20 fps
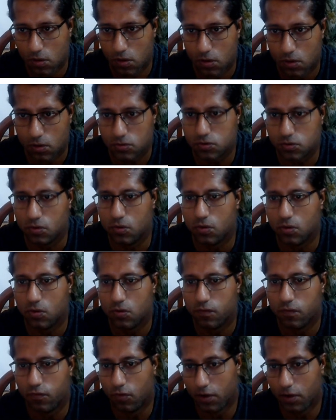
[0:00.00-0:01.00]
So
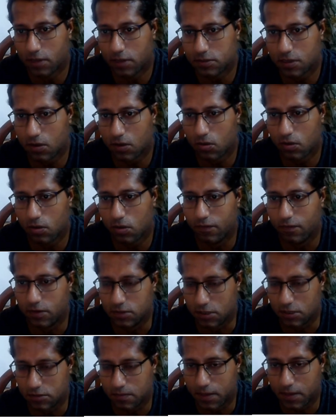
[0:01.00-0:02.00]
4 years ago he
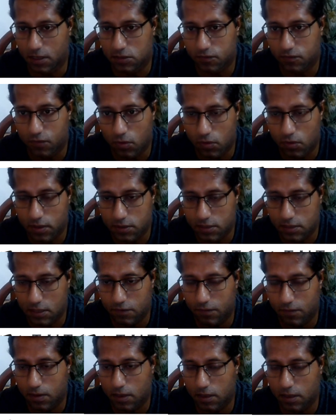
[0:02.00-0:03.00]
was x minus 4, his
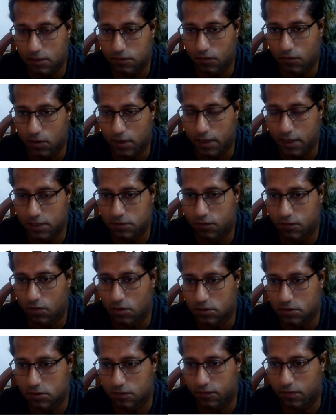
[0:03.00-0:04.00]
age
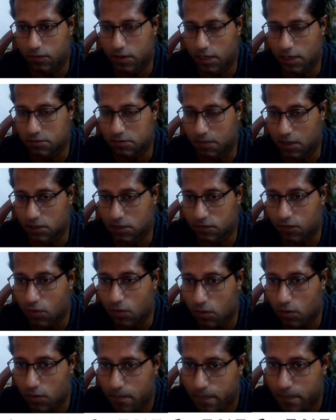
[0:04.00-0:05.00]
was x minus
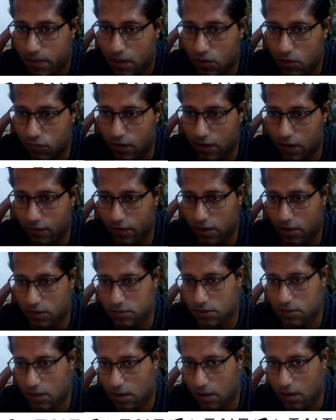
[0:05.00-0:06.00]
4. 12
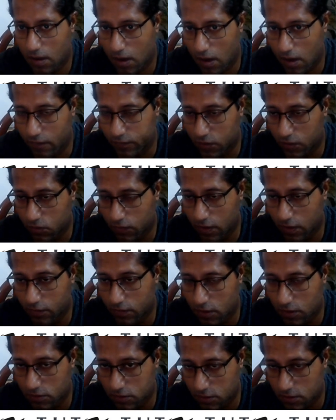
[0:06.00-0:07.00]
years, after 12
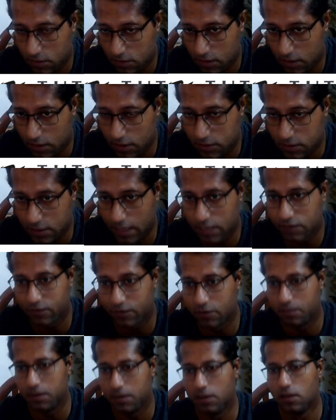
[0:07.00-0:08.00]
years his age
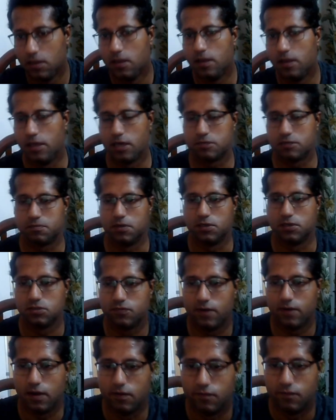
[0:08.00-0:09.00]
will be x plus
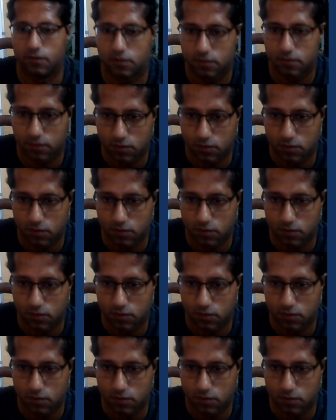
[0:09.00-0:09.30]
12.